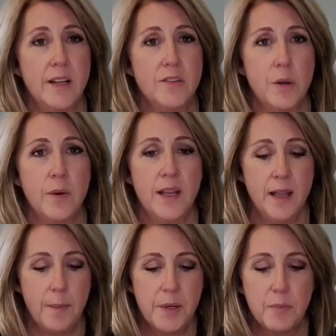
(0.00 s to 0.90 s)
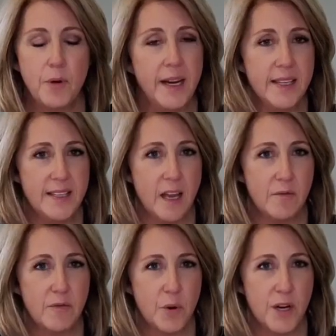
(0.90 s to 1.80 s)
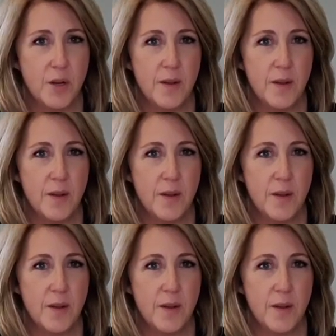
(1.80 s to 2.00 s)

So I'm going to break it down for you,